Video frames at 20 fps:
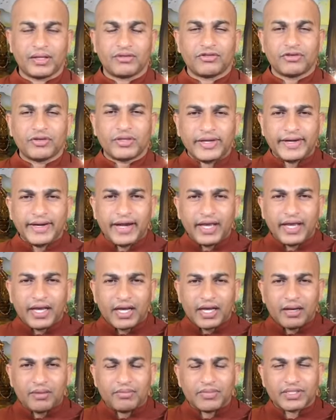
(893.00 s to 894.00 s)
So the
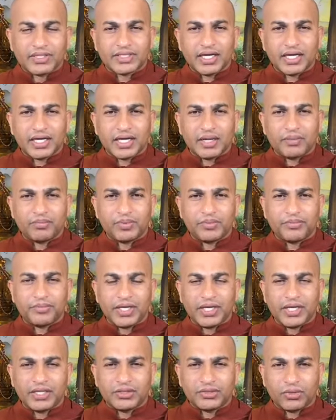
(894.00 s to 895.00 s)
nekkamma sankappa
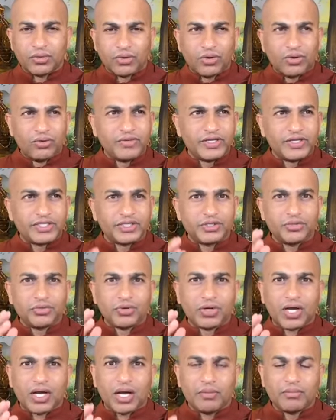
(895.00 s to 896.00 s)
means always you
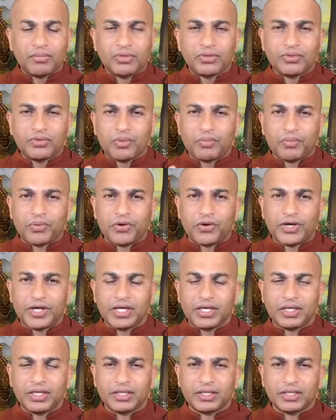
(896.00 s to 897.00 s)
come to a
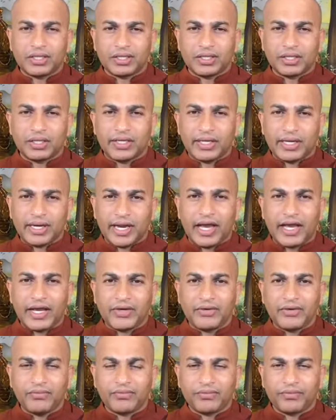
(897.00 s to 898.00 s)
point in
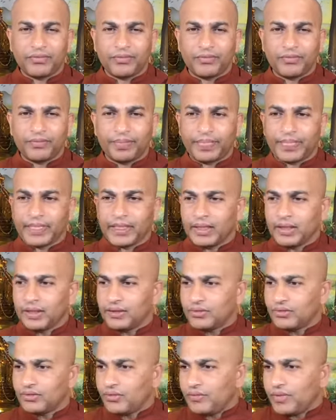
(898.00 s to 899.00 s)
life.
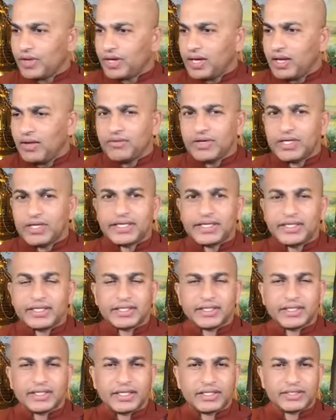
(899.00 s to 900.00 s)
So whenever
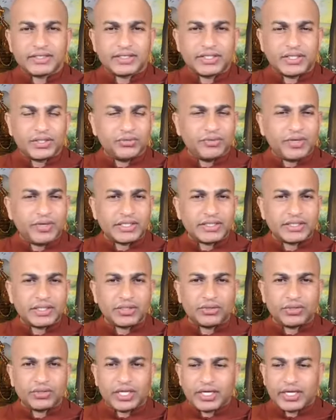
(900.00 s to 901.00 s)
the
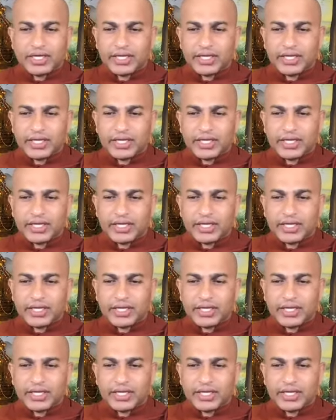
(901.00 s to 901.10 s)
situation or the